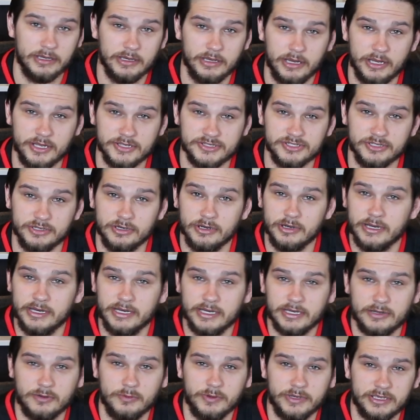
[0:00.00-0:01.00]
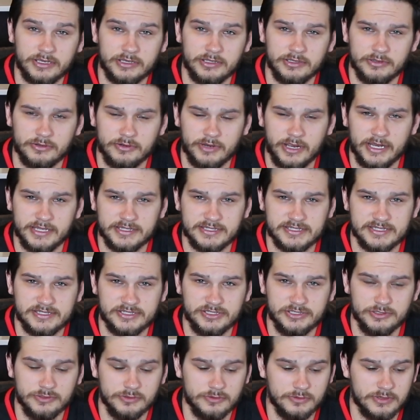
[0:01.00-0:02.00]
Also, a uh, quick congrats
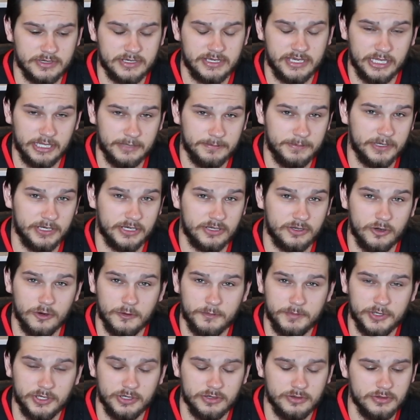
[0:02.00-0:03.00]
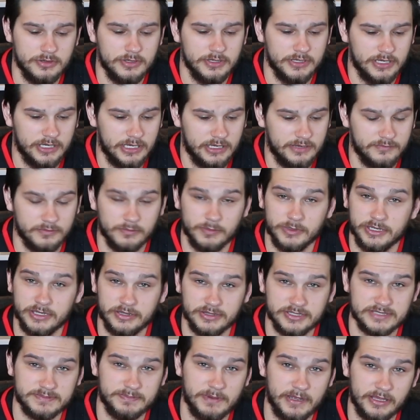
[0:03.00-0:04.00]
to KalPa Kuopio uh, for winning
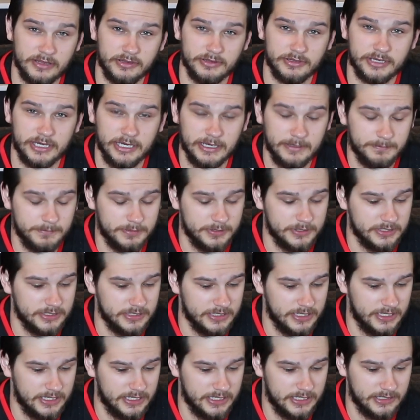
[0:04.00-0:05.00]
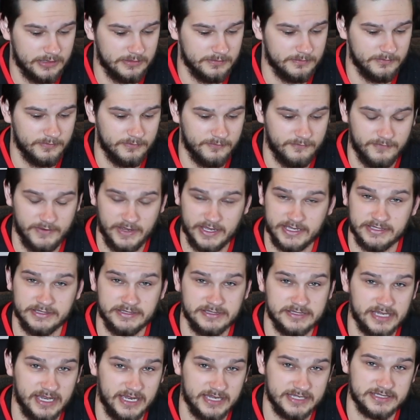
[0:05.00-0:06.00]
the Spengler Cup. Um,
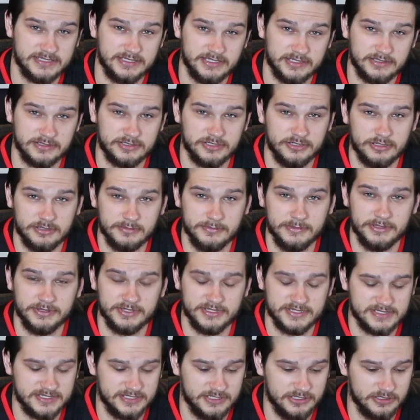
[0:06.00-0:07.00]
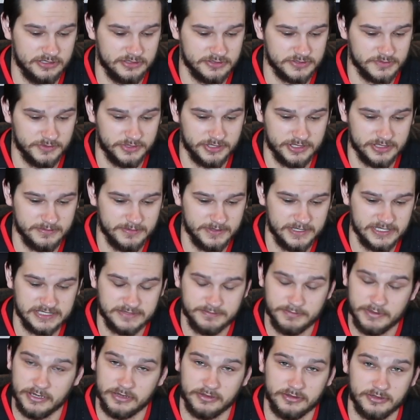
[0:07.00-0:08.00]
fantastic tournament this year. It's one of the
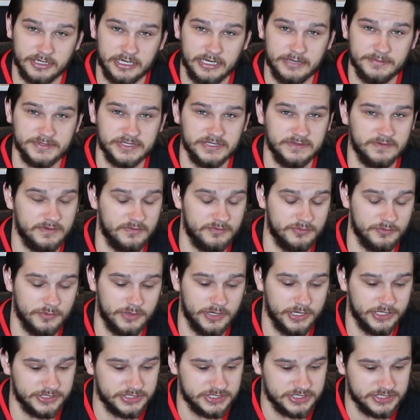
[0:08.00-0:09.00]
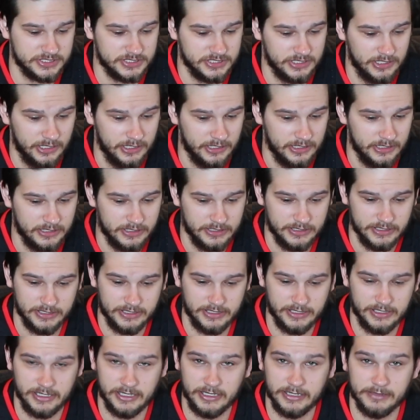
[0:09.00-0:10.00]
best Spengler Cups I've ever watched.
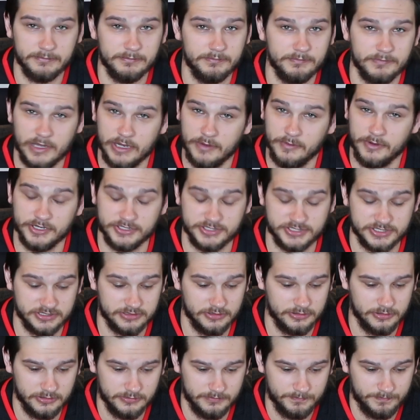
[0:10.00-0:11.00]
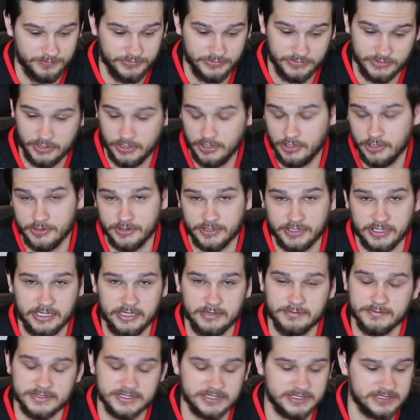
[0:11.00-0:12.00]
Uh, I watched all the
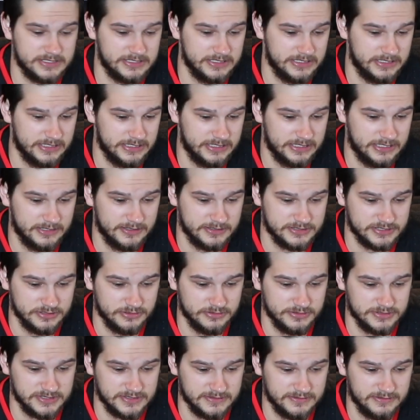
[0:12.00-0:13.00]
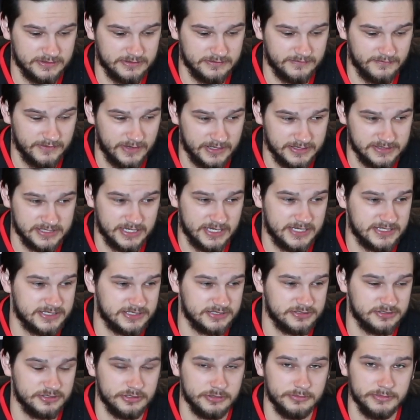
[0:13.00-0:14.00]
games, uh, so it was a
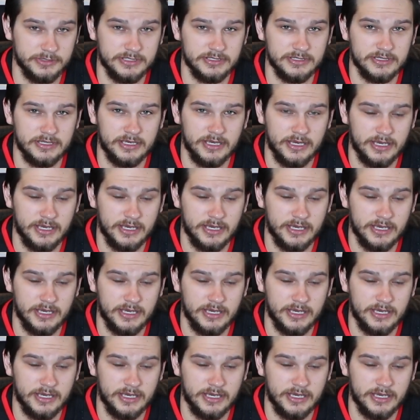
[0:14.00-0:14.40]
fantastic tournament.